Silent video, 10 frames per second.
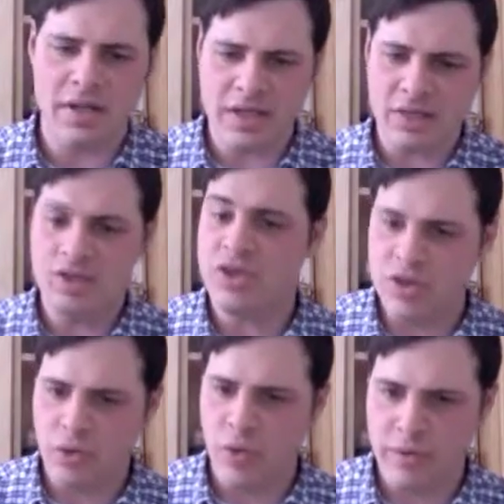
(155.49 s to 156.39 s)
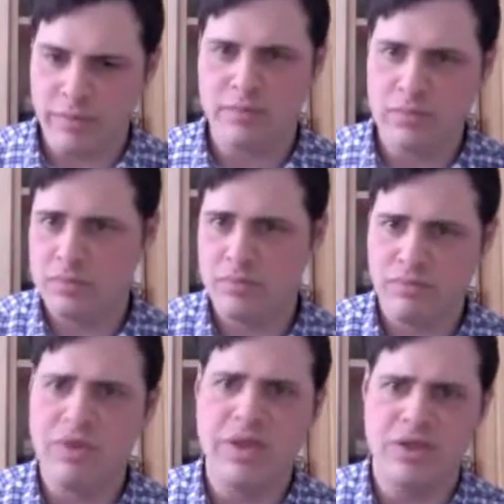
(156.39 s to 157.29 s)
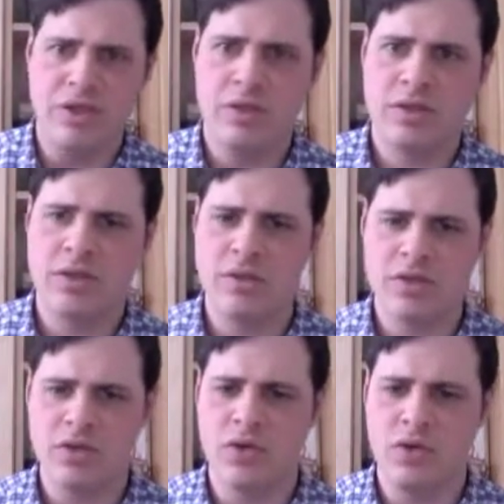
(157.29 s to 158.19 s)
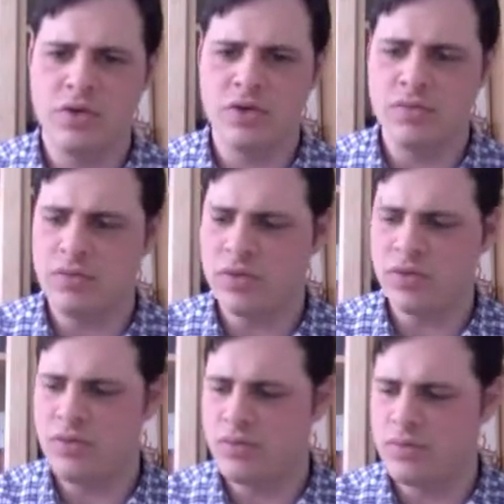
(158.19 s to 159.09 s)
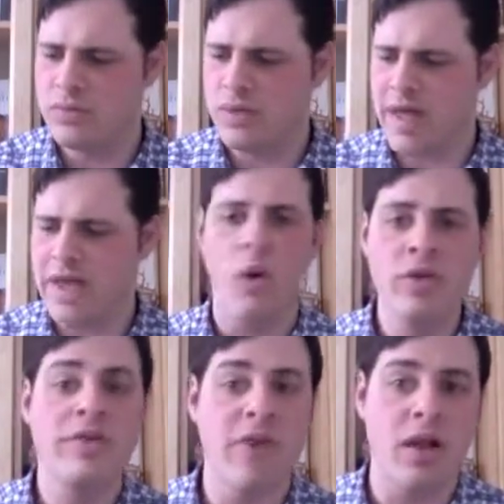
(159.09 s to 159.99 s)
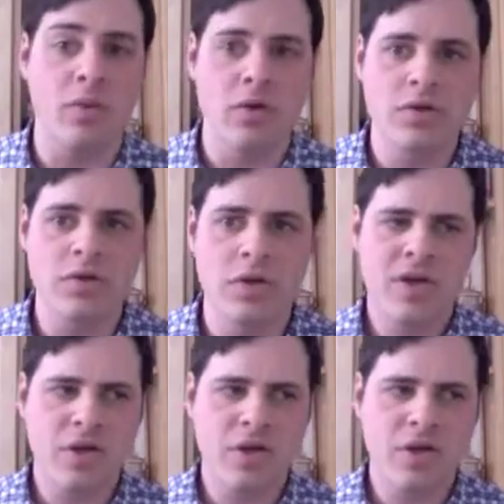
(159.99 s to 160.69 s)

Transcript: into your religion. So and only followers.